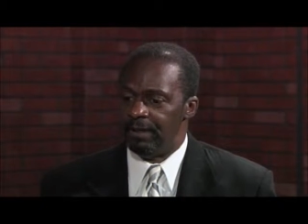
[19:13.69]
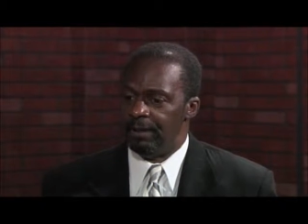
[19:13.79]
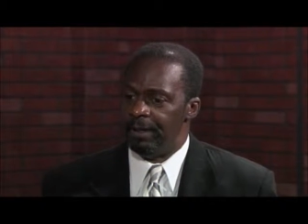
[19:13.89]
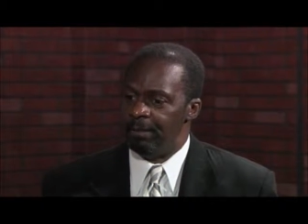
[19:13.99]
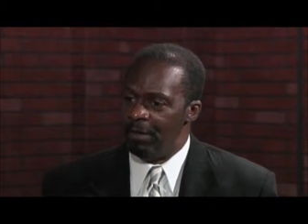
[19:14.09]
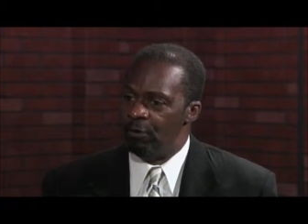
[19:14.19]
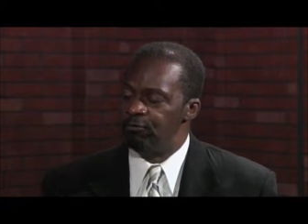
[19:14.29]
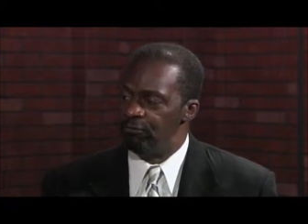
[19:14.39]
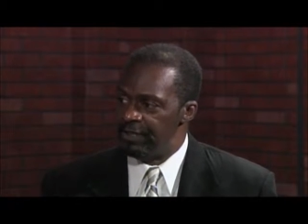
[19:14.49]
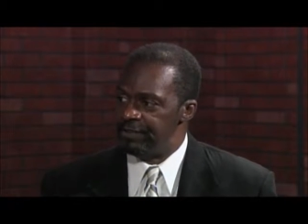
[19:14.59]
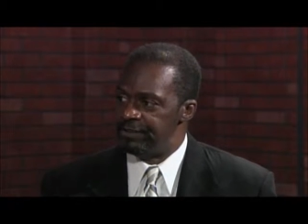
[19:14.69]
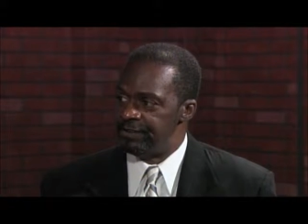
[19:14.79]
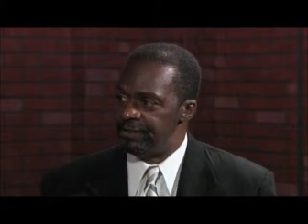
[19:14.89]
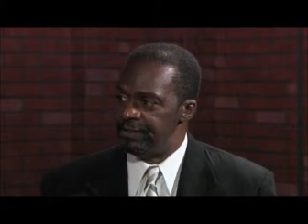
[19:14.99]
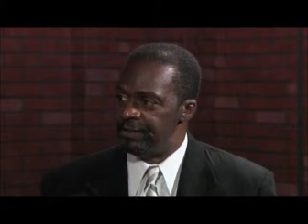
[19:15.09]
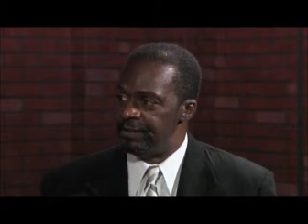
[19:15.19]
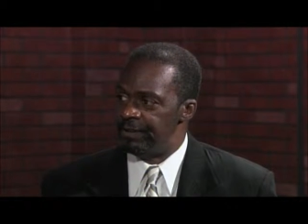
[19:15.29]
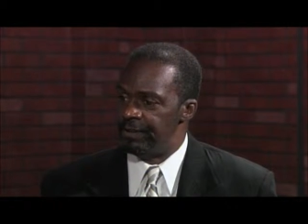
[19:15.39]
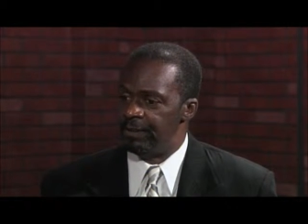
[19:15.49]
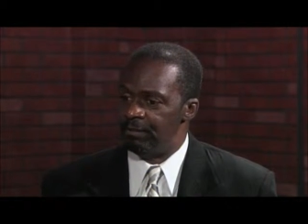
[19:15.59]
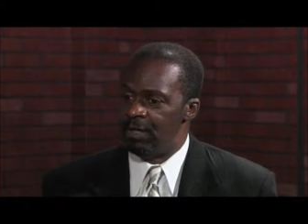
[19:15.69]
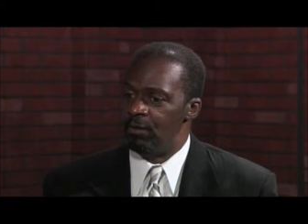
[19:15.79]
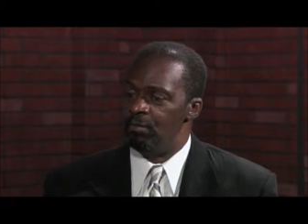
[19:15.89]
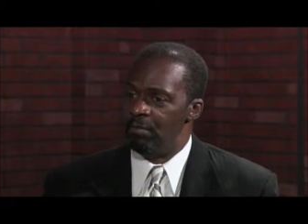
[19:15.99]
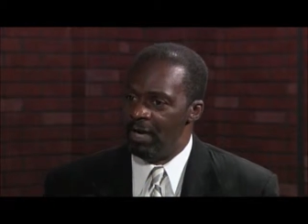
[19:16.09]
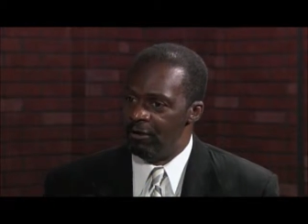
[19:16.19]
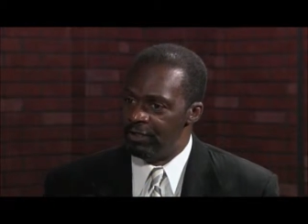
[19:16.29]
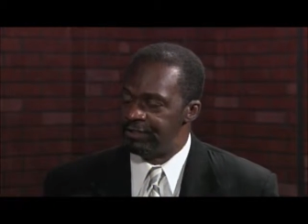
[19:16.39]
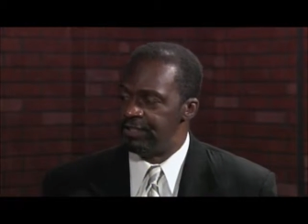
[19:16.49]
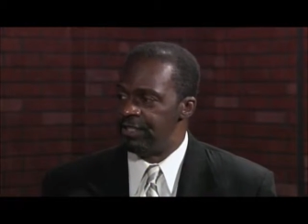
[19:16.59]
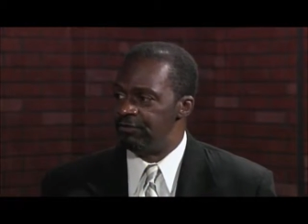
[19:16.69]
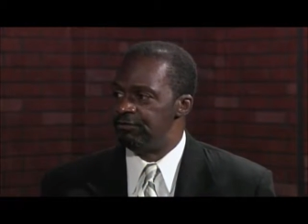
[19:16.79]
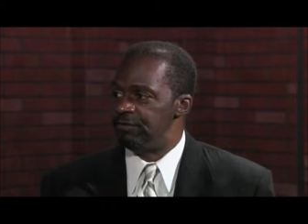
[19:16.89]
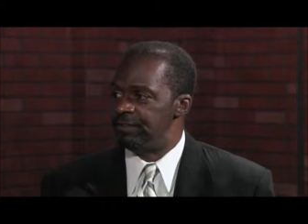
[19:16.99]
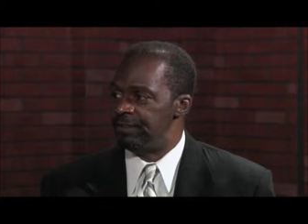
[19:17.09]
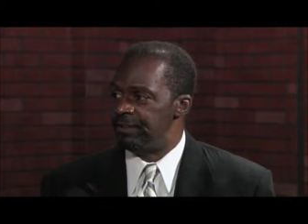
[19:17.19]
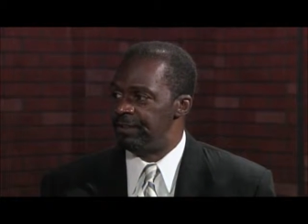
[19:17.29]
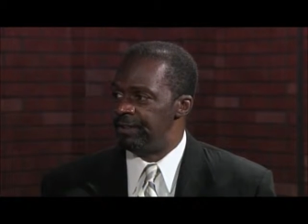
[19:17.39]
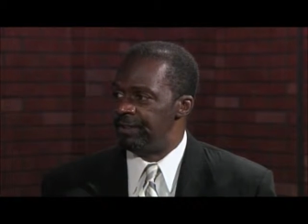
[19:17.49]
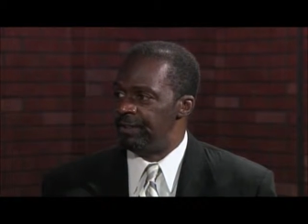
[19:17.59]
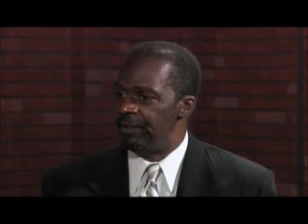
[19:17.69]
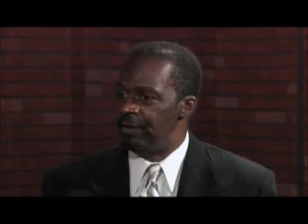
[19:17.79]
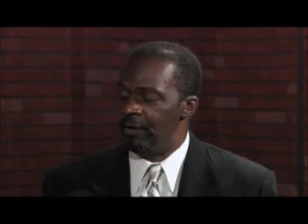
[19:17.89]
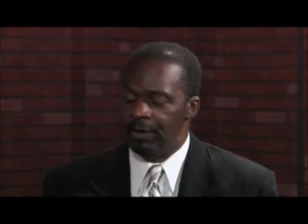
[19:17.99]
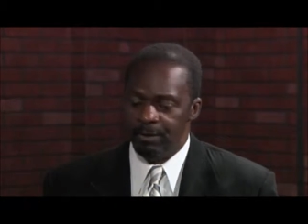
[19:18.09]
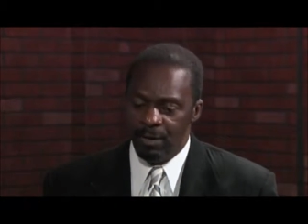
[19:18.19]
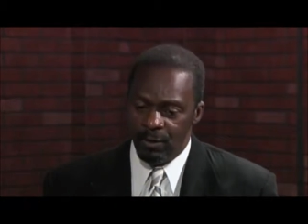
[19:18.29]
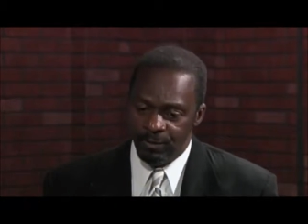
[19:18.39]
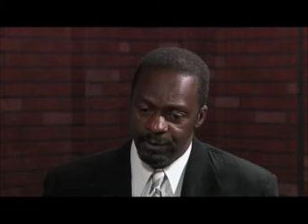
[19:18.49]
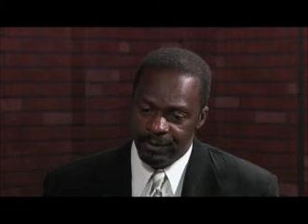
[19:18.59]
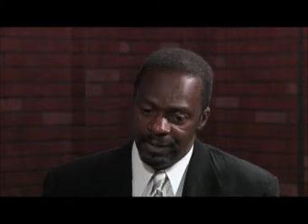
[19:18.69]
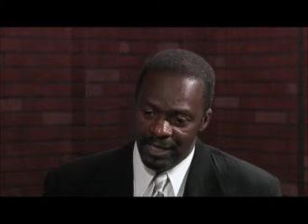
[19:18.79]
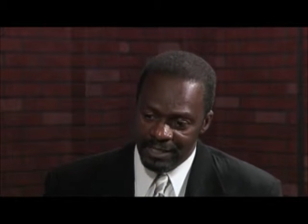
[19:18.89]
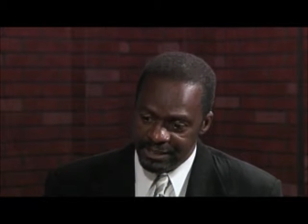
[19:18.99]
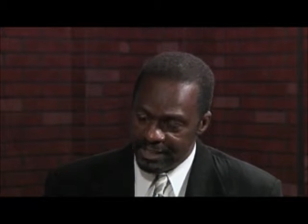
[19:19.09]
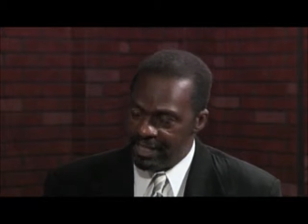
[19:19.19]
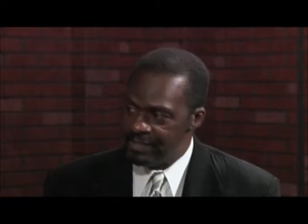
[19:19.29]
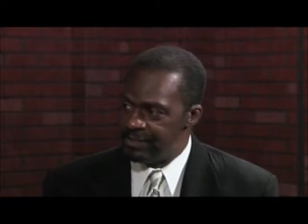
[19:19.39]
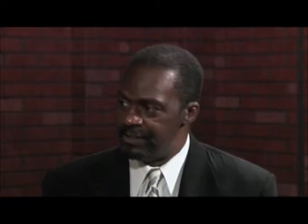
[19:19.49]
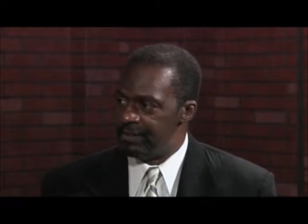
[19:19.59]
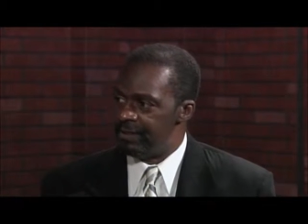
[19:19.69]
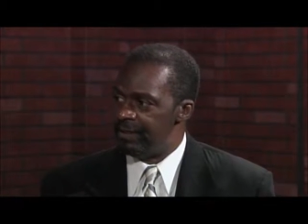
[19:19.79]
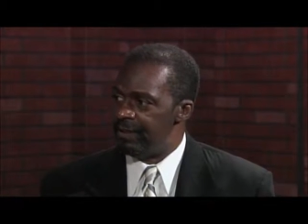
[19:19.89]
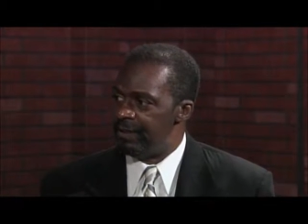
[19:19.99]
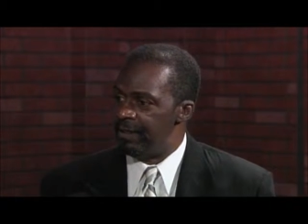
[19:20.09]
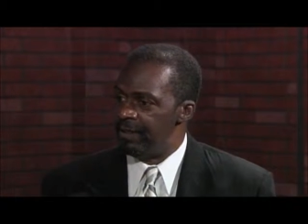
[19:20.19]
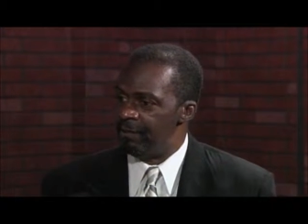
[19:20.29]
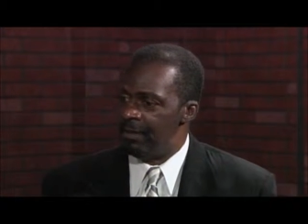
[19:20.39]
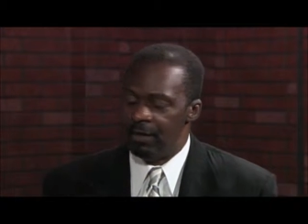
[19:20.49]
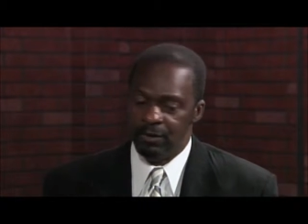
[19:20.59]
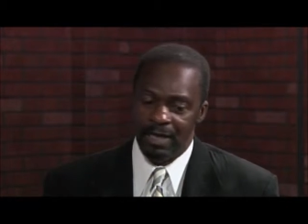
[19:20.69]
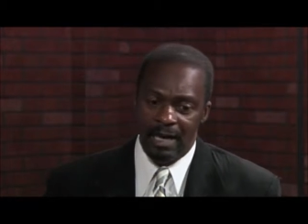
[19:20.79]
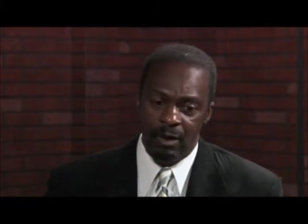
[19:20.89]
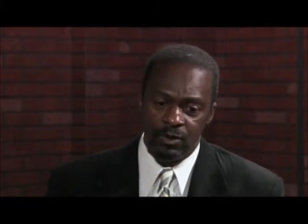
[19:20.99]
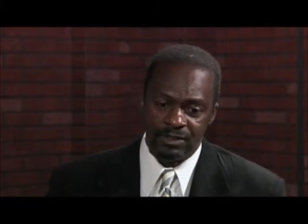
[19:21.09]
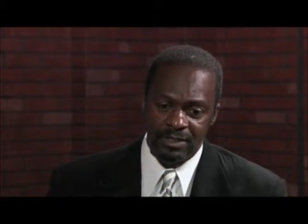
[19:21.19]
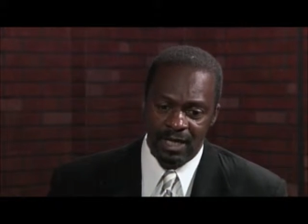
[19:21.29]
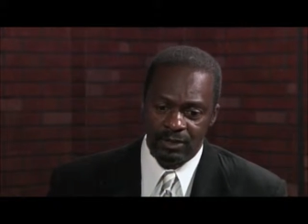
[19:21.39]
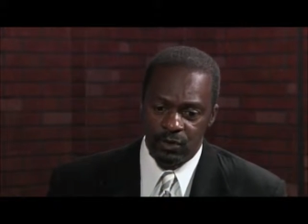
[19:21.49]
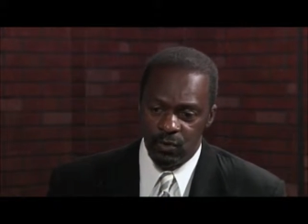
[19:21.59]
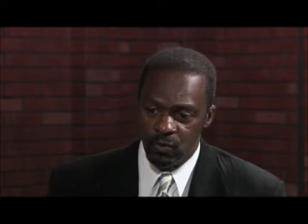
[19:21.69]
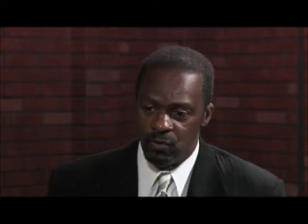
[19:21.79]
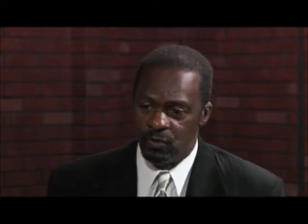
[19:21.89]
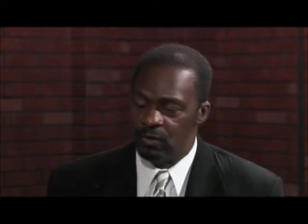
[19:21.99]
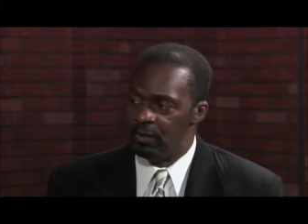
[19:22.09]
about race and about barriers to entrance, you know, and about education and about how it's not cool